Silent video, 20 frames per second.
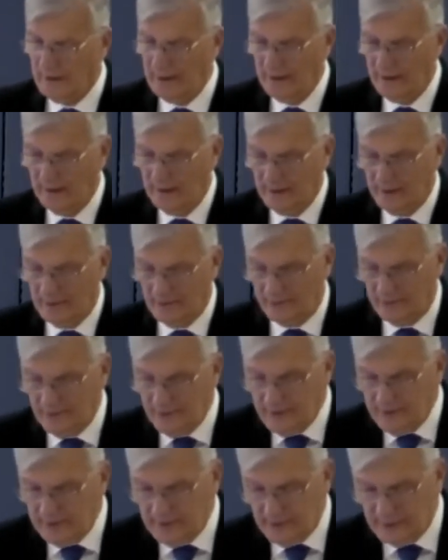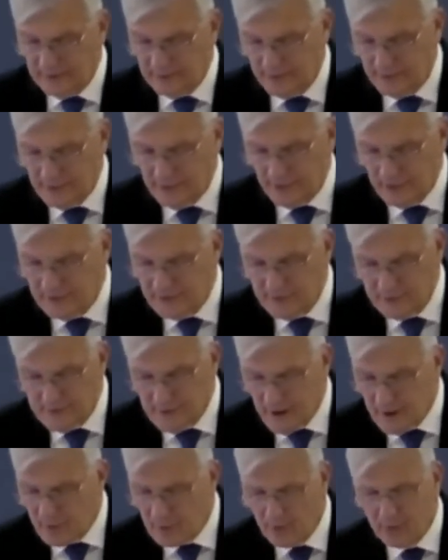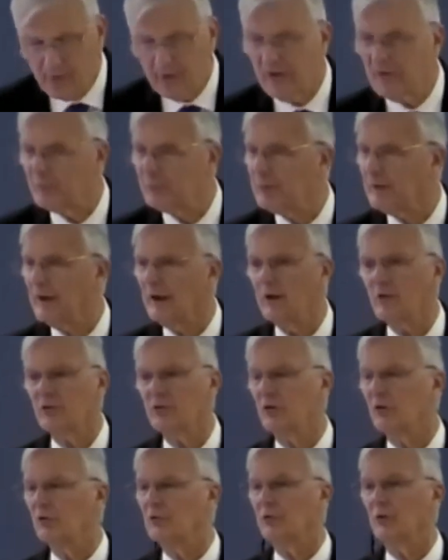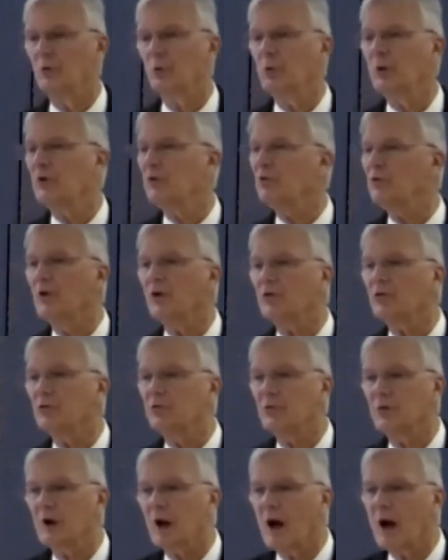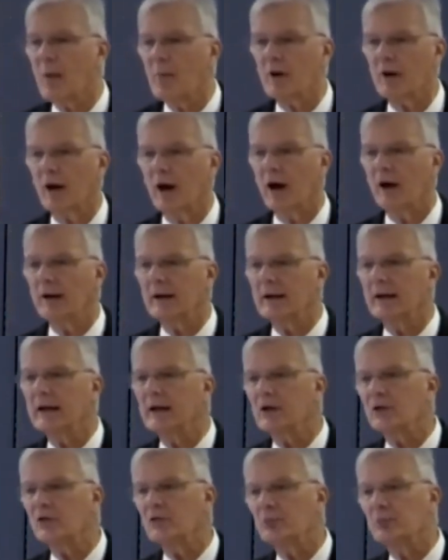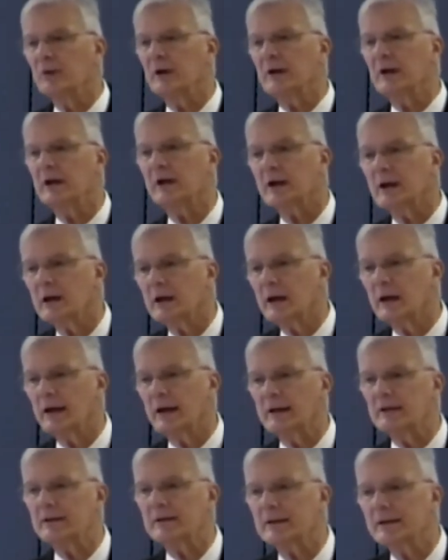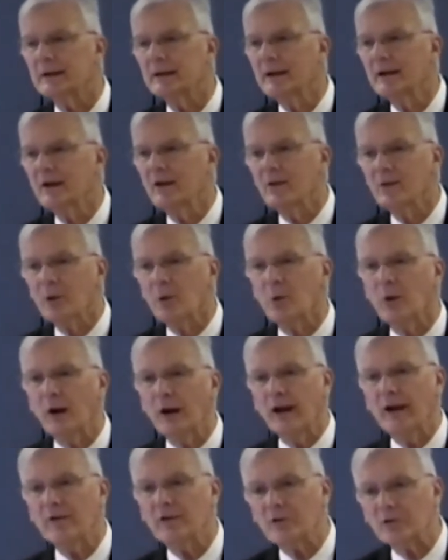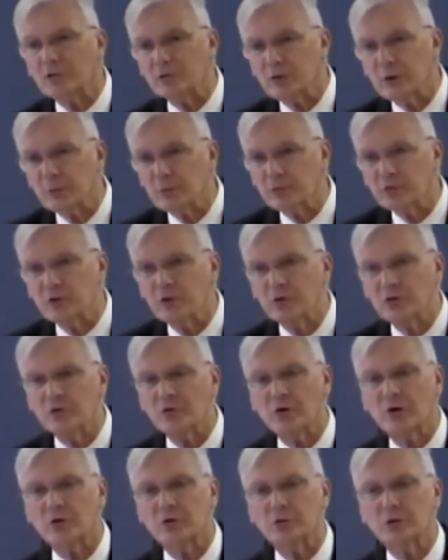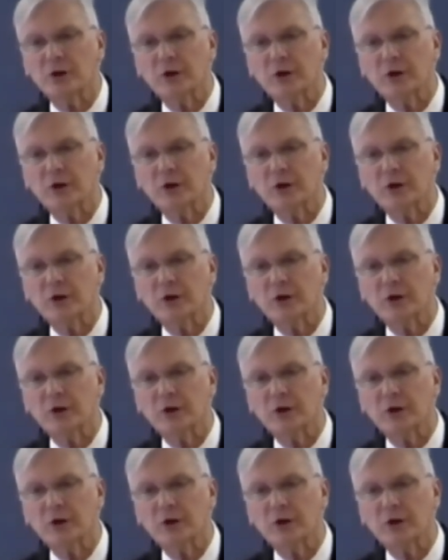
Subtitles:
There are a number of places in which this phenomenon is behind the way the scriptures are treated.